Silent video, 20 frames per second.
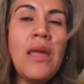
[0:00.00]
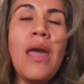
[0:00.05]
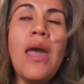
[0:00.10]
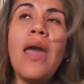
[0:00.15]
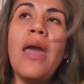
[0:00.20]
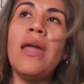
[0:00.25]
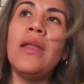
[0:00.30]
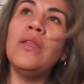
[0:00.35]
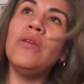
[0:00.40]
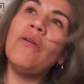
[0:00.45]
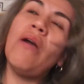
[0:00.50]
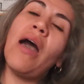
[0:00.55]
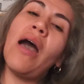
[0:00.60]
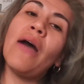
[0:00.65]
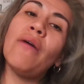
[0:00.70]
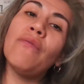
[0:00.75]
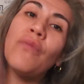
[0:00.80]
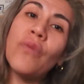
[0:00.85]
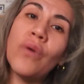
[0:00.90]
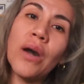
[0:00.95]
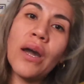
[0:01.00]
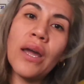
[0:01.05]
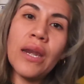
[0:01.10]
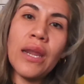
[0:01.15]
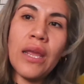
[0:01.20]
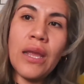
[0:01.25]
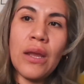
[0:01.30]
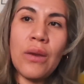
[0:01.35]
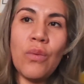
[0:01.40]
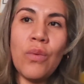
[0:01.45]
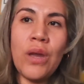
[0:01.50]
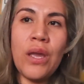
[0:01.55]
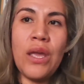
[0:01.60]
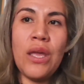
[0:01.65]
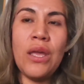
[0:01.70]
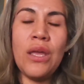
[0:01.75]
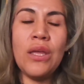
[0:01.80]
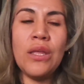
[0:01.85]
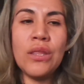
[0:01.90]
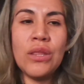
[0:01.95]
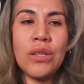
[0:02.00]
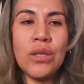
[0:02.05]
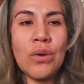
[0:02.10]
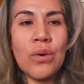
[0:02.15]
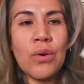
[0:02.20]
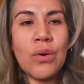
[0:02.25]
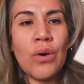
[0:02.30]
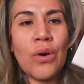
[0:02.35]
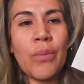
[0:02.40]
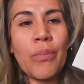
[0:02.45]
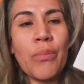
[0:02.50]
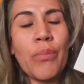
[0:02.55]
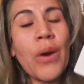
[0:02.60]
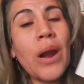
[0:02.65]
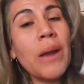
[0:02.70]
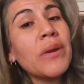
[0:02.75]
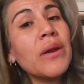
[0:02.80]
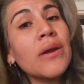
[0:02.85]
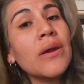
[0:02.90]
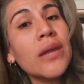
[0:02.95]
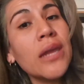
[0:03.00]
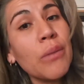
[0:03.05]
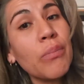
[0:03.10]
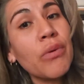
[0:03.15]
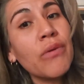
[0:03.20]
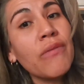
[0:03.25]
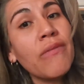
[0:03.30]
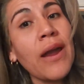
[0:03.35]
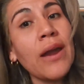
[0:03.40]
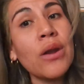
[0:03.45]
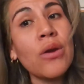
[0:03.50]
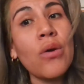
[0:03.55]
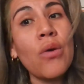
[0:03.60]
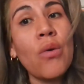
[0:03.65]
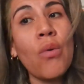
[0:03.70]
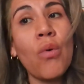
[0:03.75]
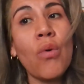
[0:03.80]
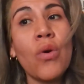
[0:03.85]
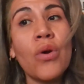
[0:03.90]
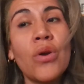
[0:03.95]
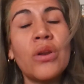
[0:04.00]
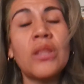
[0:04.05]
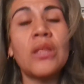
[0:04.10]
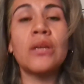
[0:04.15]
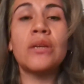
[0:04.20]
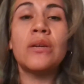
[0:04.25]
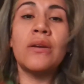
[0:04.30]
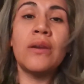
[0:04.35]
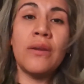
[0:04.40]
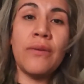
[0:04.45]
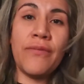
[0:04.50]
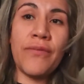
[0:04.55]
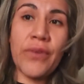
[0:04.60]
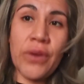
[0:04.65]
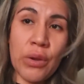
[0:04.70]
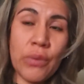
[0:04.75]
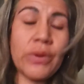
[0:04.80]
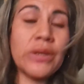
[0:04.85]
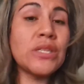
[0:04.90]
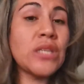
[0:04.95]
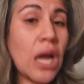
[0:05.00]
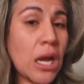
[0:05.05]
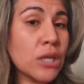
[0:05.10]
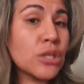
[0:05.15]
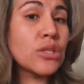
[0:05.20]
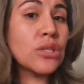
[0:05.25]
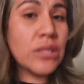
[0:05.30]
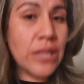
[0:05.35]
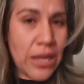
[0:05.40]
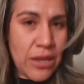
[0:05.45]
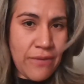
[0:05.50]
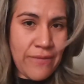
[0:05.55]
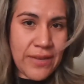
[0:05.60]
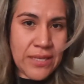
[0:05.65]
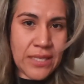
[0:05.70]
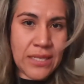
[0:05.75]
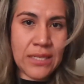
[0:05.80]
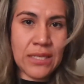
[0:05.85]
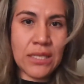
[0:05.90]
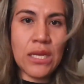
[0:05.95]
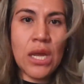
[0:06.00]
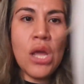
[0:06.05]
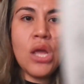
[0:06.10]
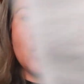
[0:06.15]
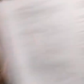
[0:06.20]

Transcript: and you have one with your primary care provider or the frequent doctors that you visit.